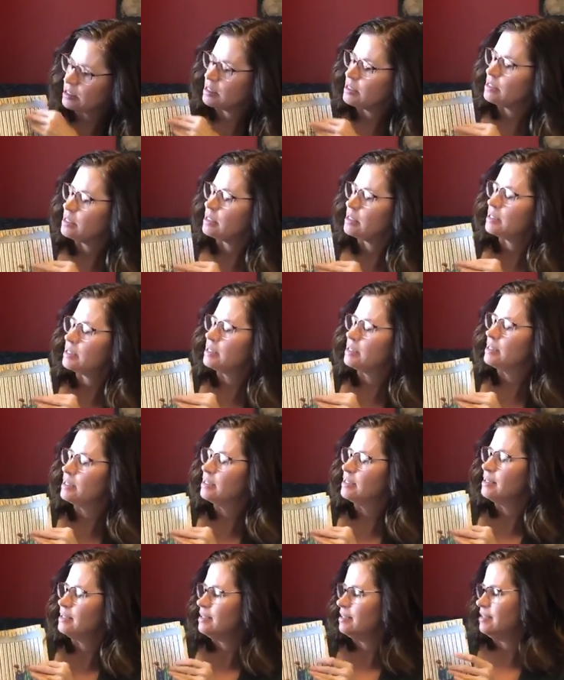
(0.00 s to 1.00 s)

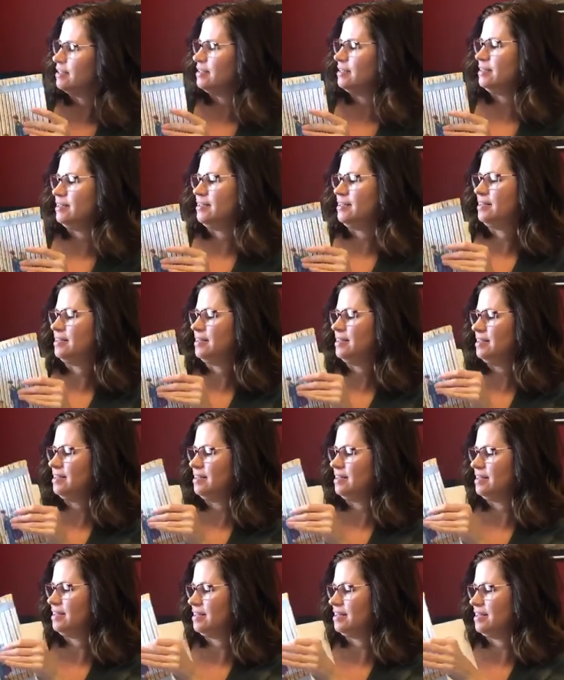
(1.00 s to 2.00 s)

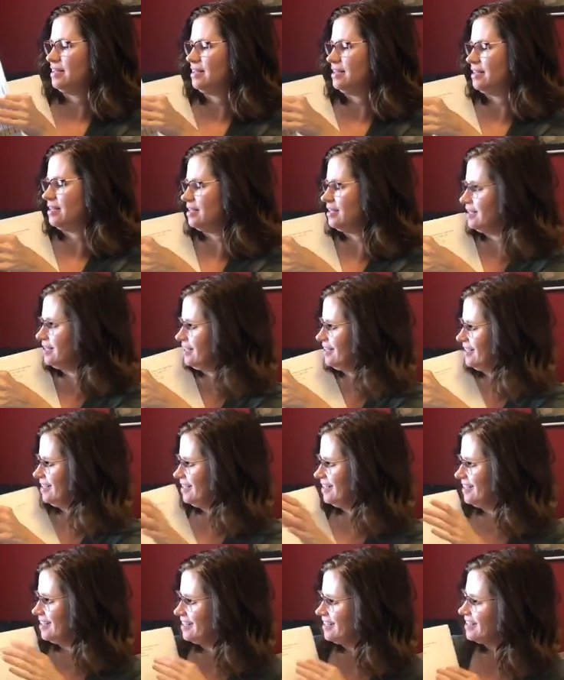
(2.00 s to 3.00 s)
(silence)